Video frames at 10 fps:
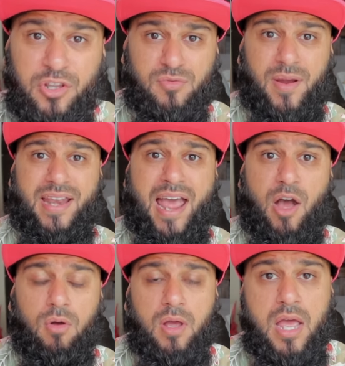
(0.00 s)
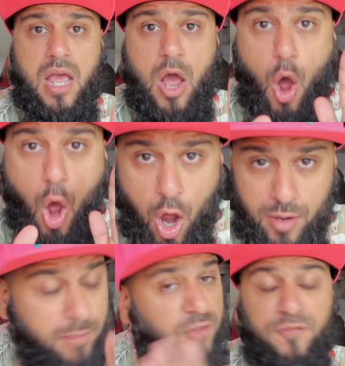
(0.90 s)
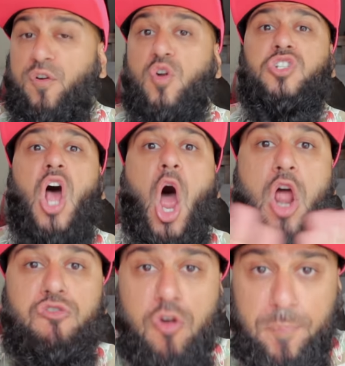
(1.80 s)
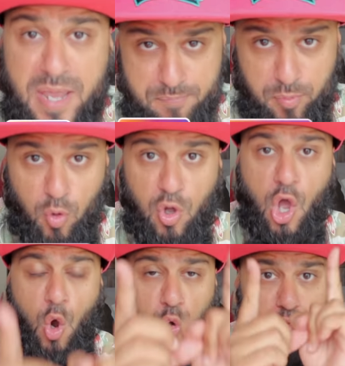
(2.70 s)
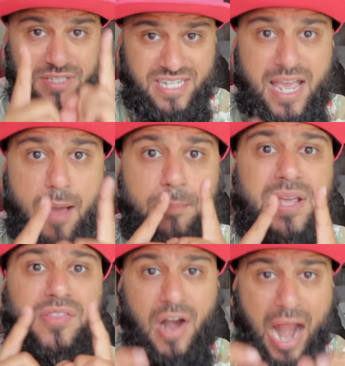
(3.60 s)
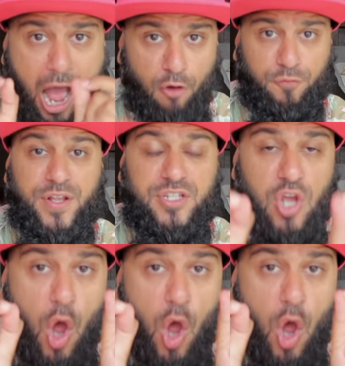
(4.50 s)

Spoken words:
you this right now, on the first 100 people who DM me their outfits